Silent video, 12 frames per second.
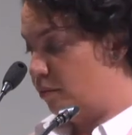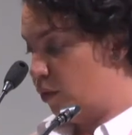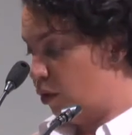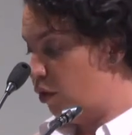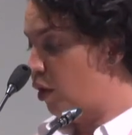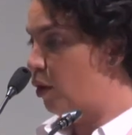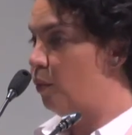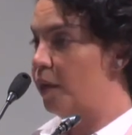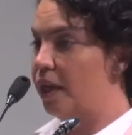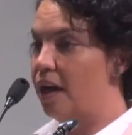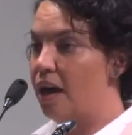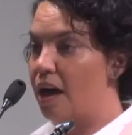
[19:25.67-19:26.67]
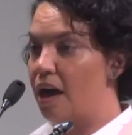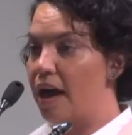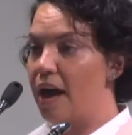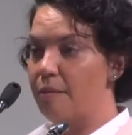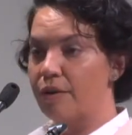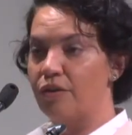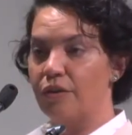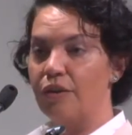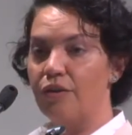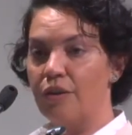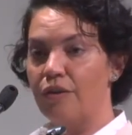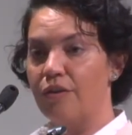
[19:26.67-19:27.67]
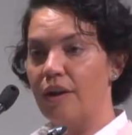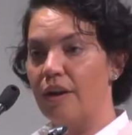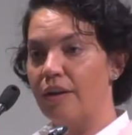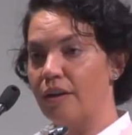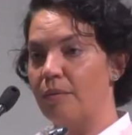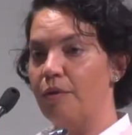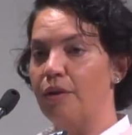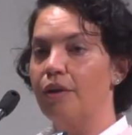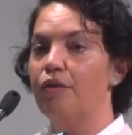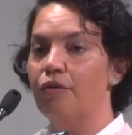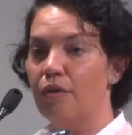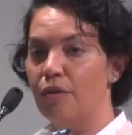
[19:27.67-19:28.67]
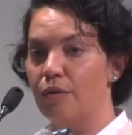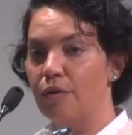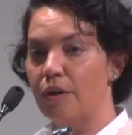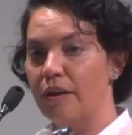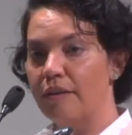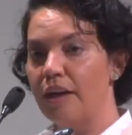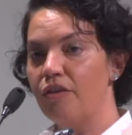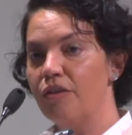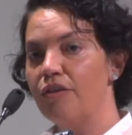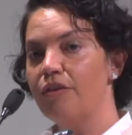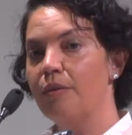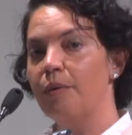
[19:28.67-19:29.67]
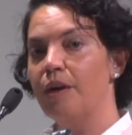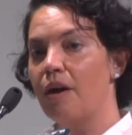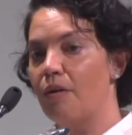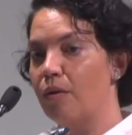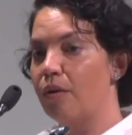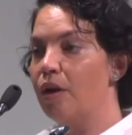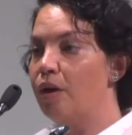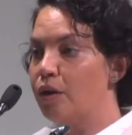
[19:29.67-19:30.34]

although we are Aboriginal and Torres Strait Islander community controlled organisations and we are all